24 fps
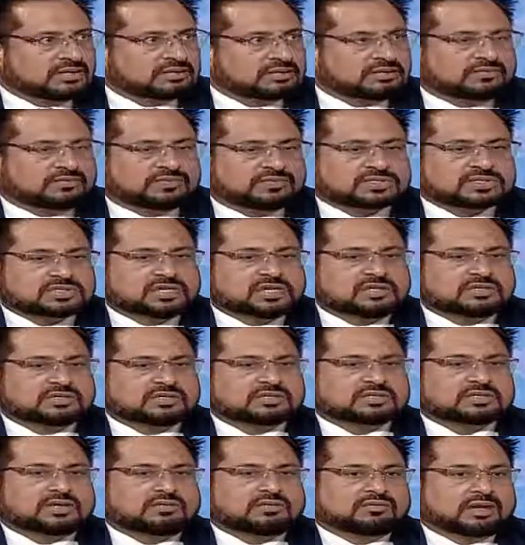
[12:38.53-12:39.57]
The facility
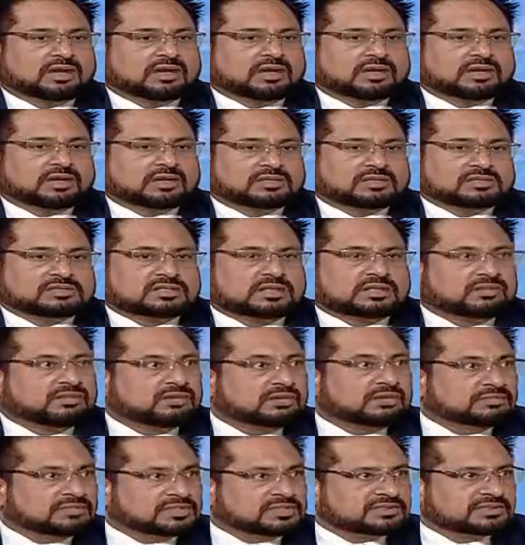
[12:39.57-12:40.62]
is given like it is their
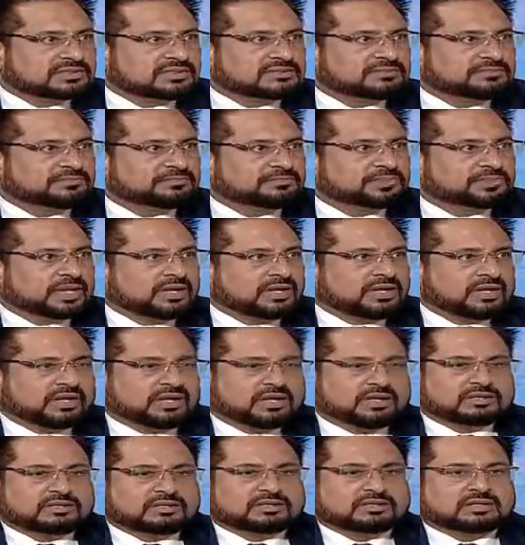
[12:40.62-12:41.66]
own business.
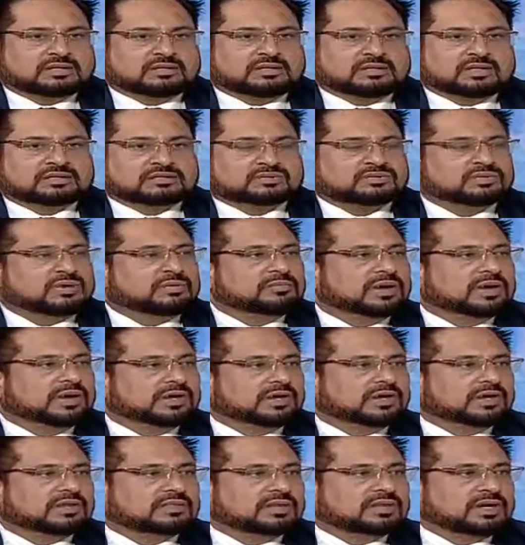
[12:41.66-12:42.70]
And there's no
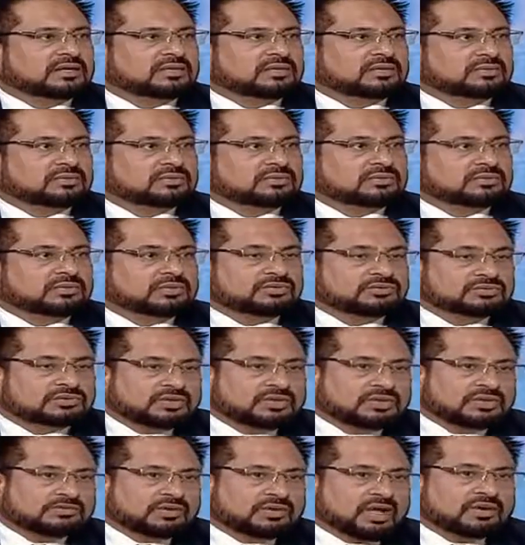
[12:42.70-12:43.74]
binding that you don't
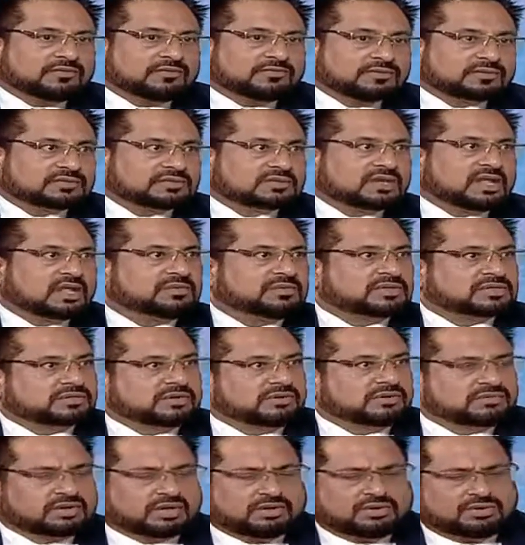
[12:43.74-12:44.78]
leave office, time is
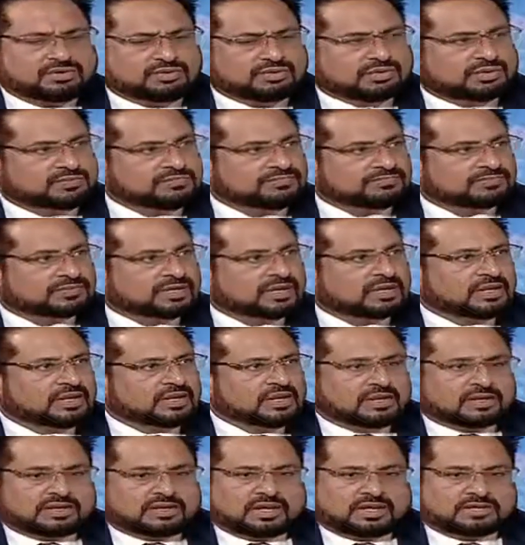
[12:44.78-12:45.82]
over. Go home,
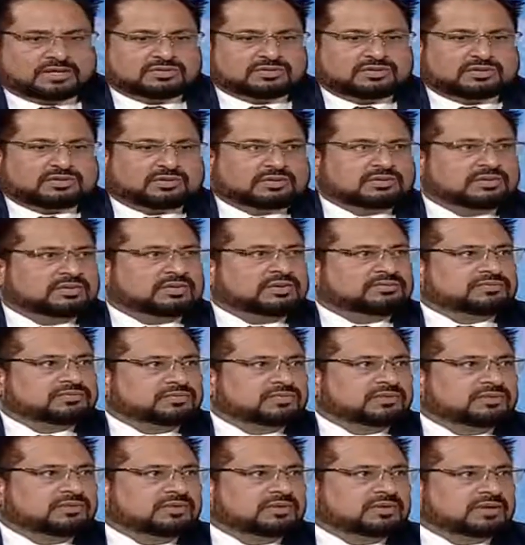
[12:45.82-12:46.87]
take your
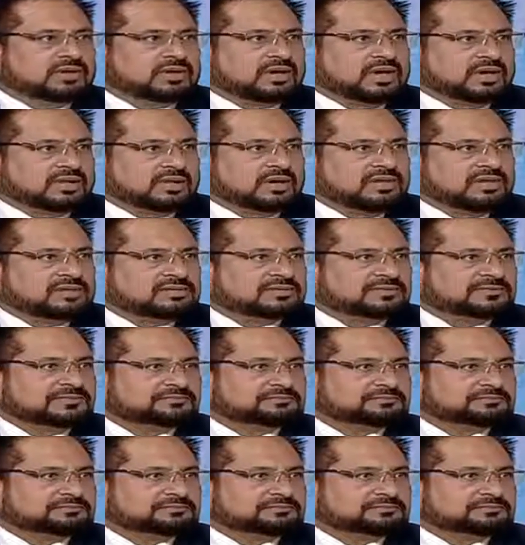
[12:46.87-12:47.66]
food, get rest.